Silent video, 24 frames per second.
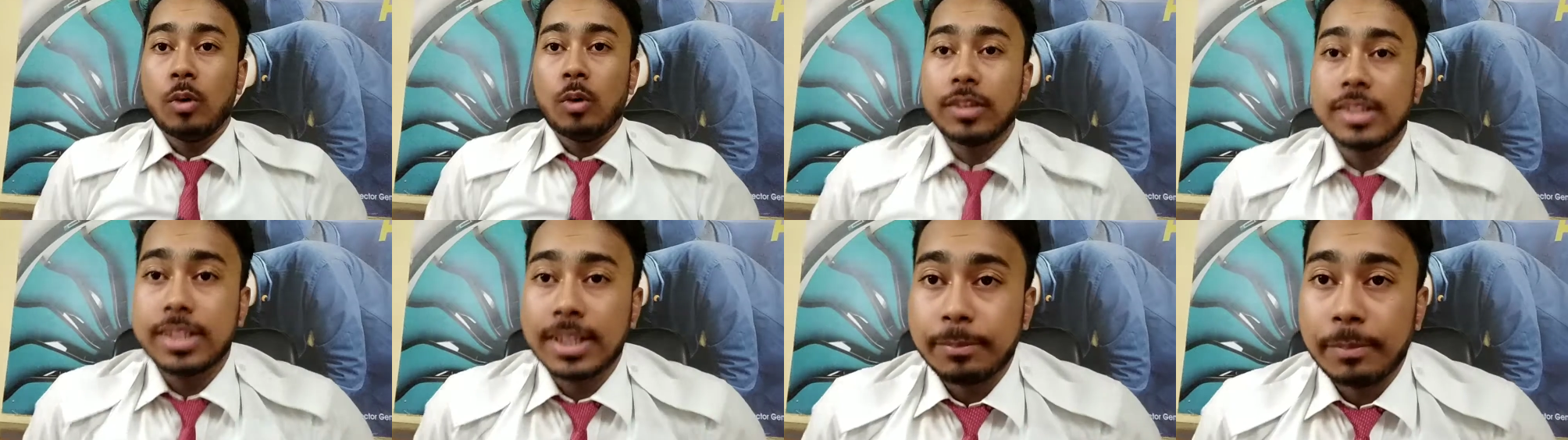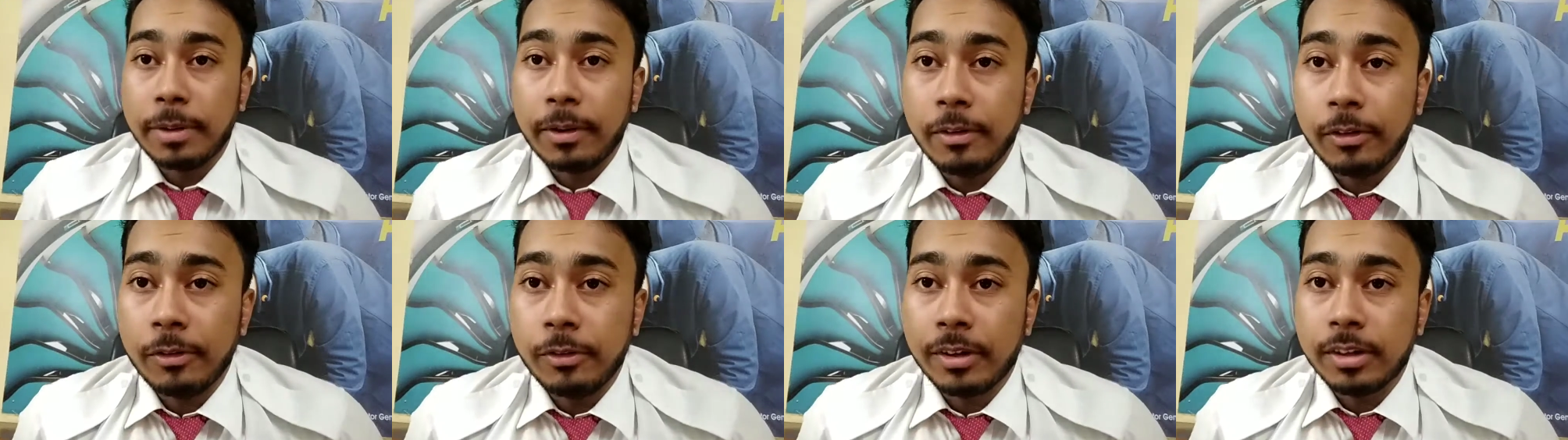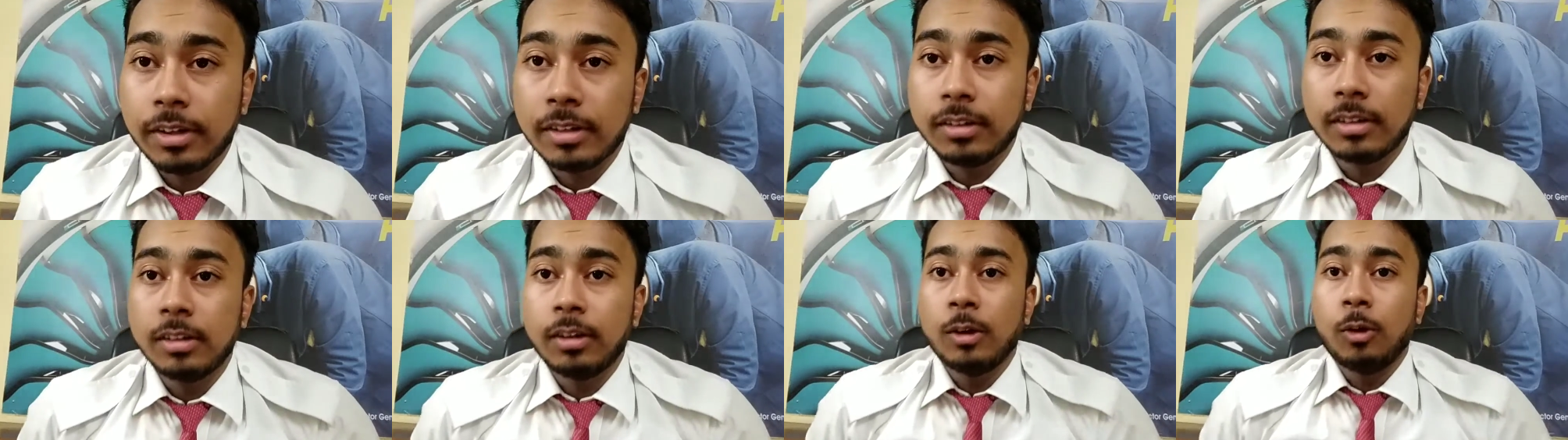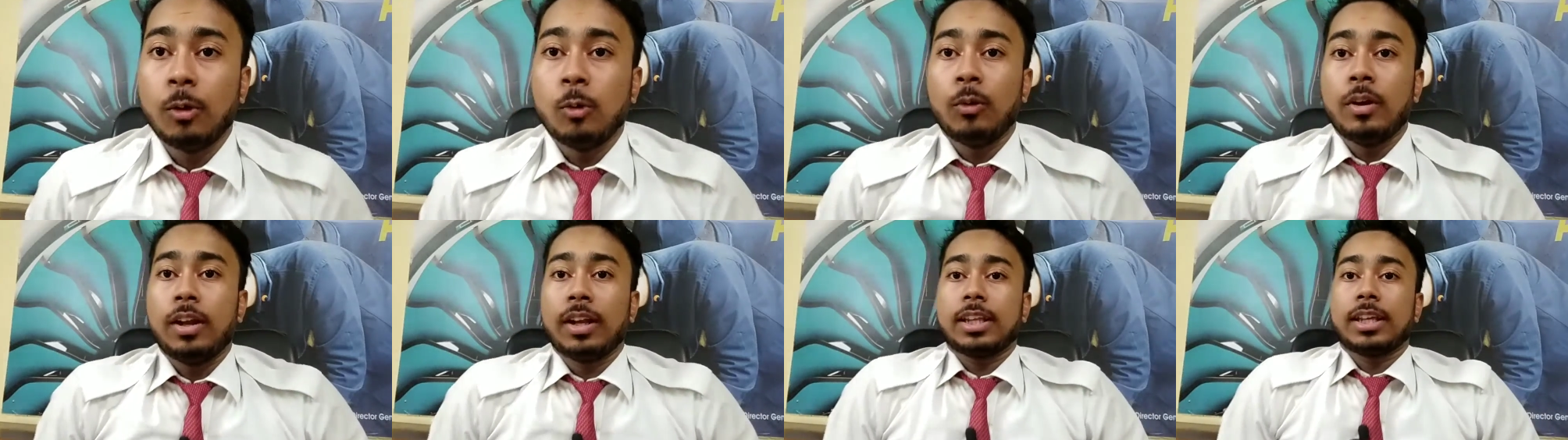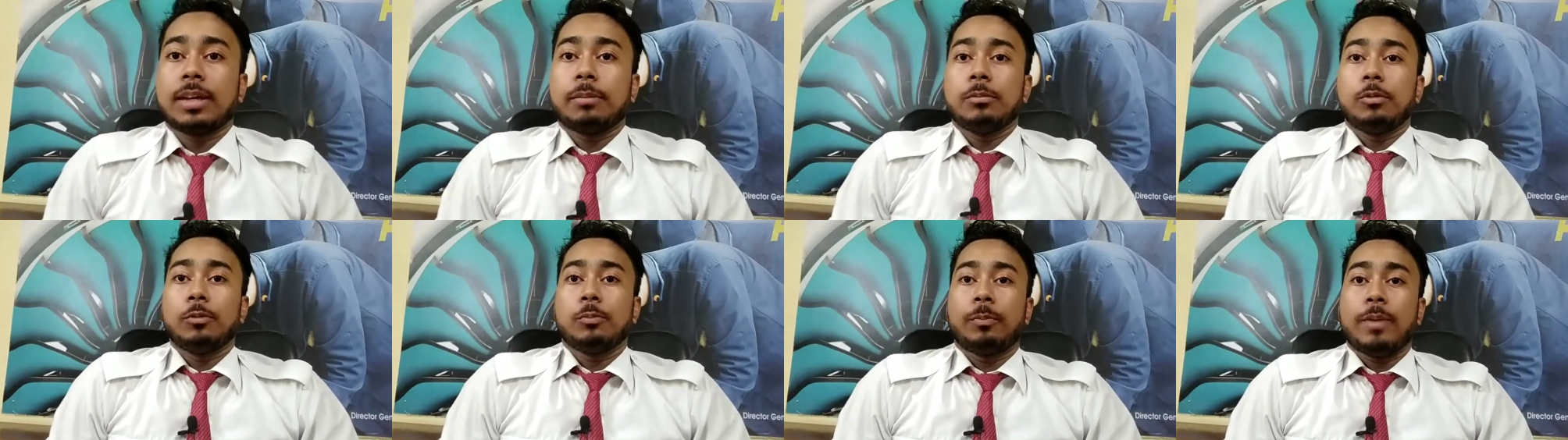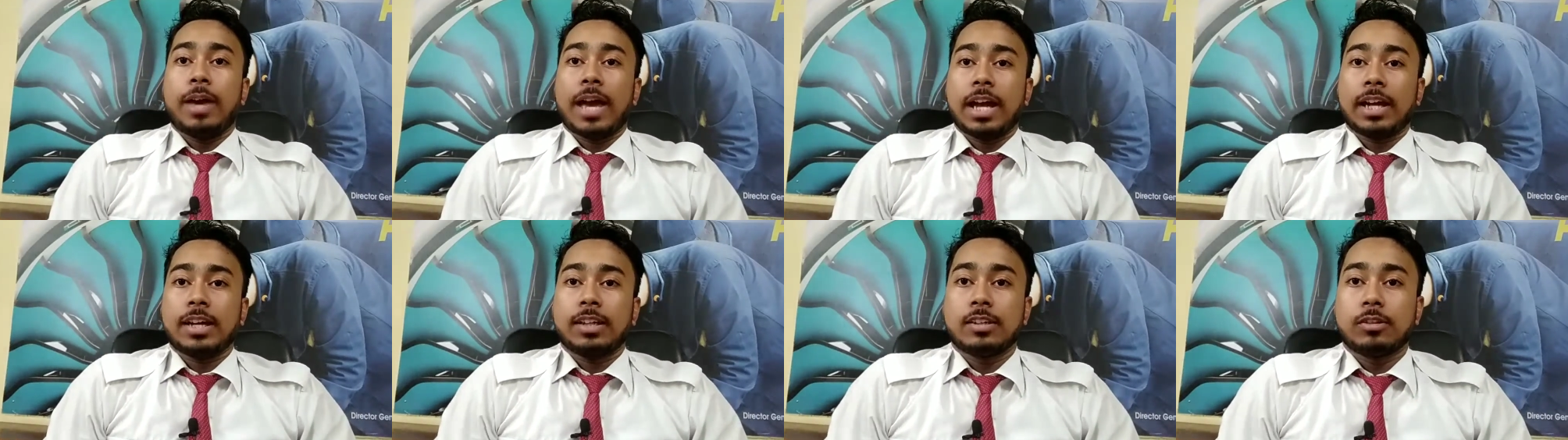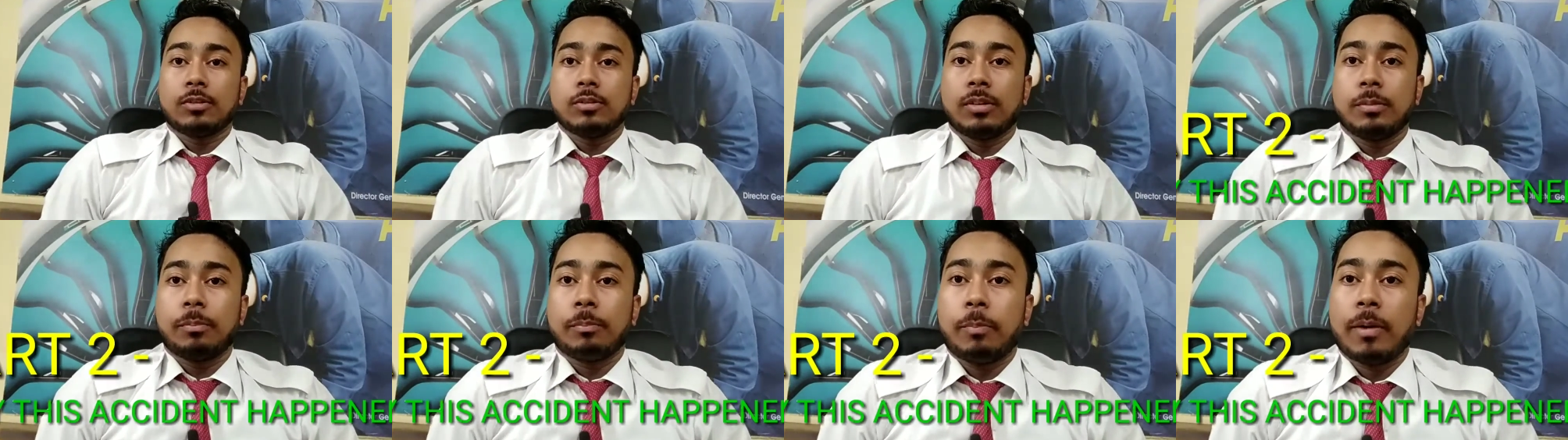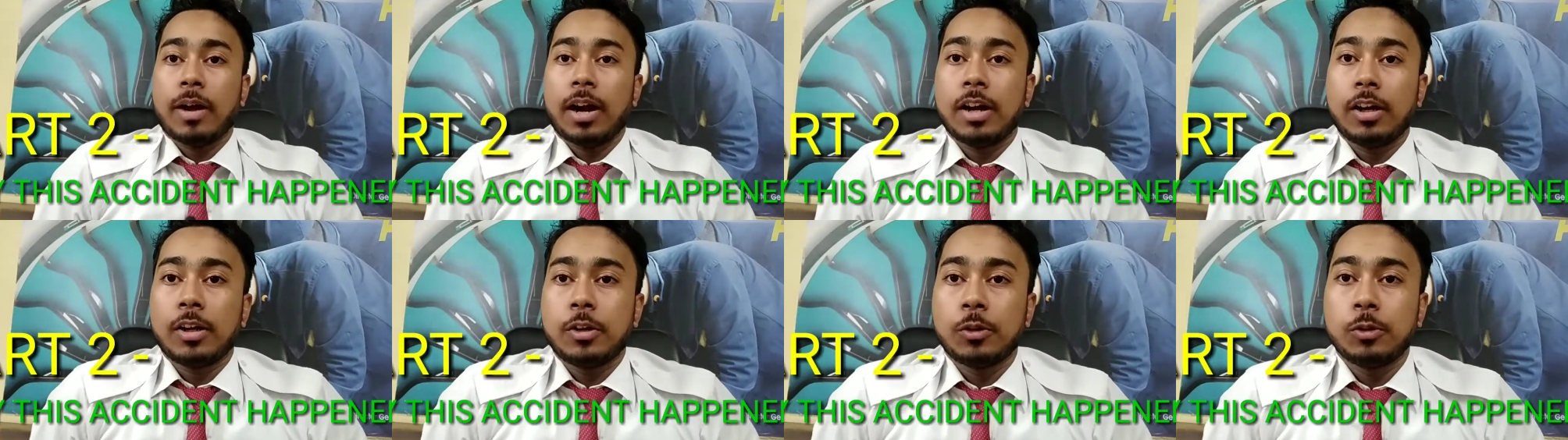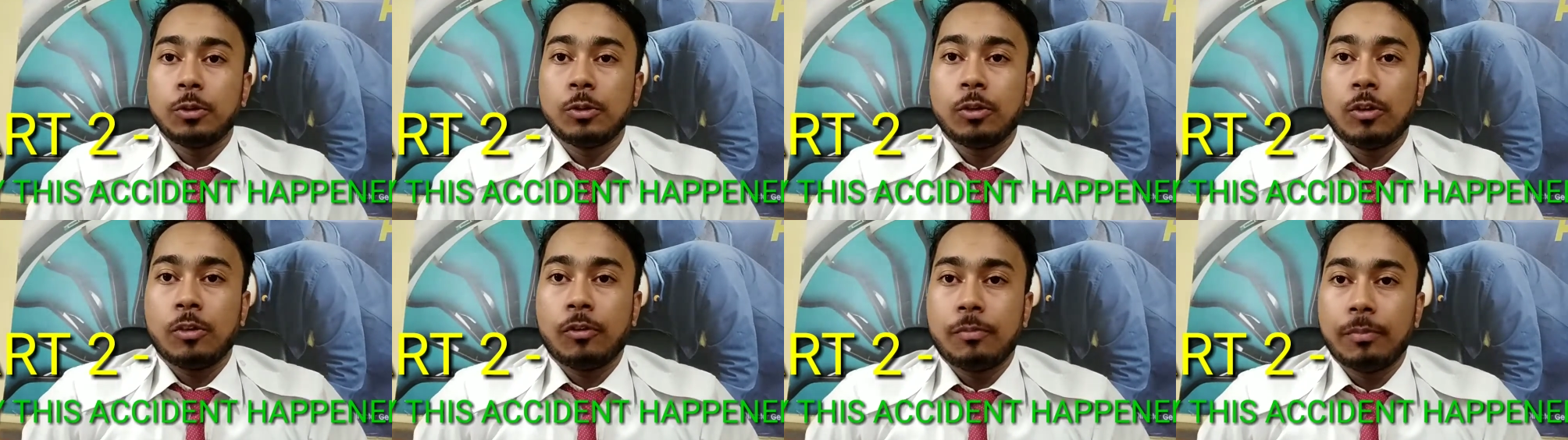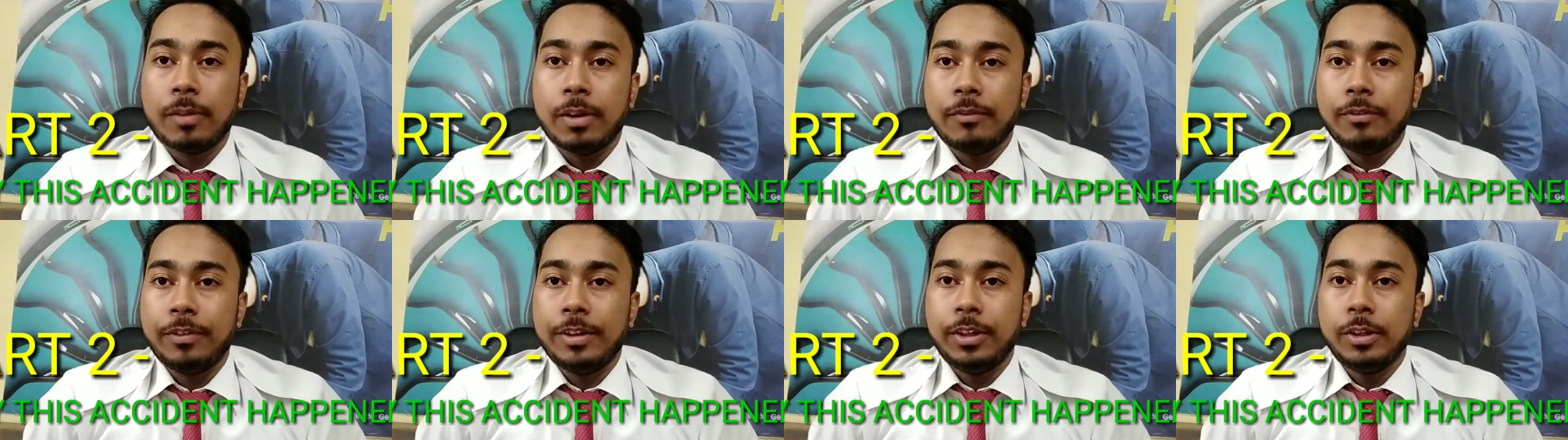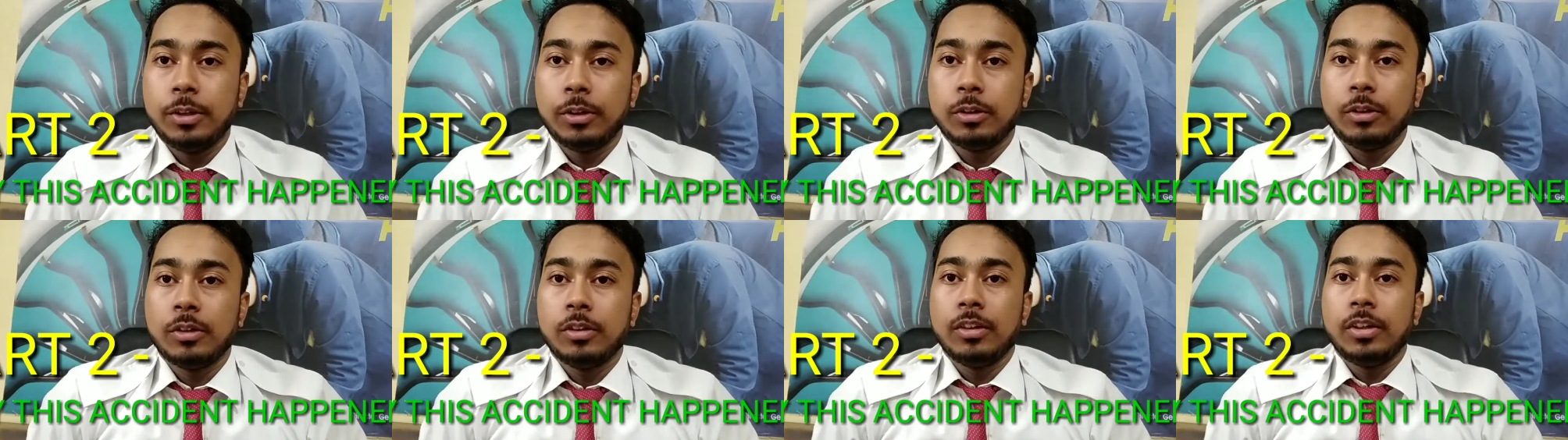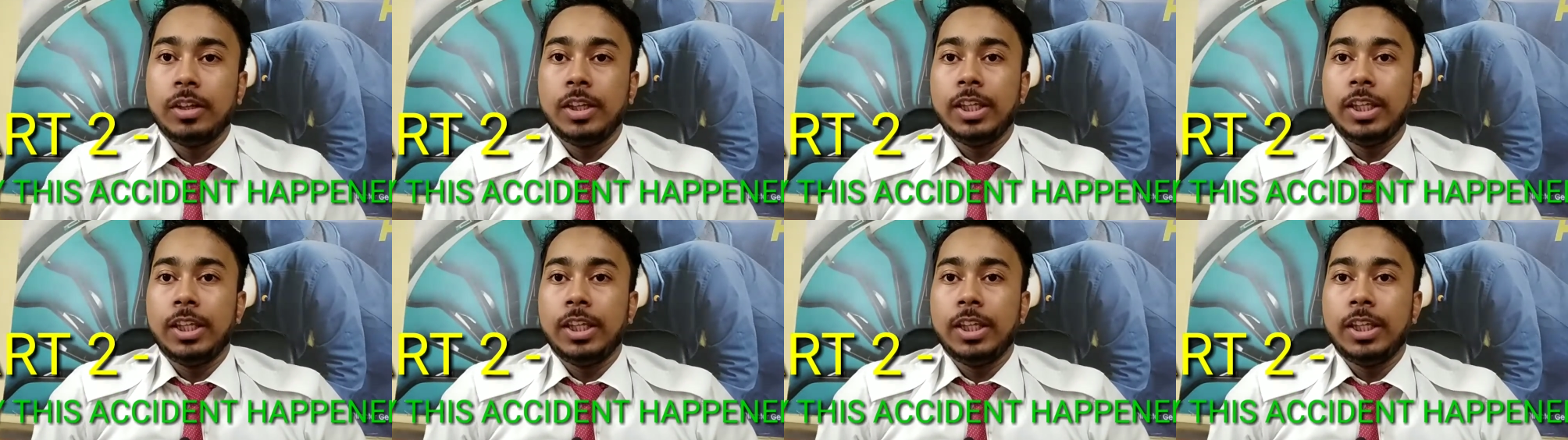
What's up everyone, welcome you back to the part 2 of my video.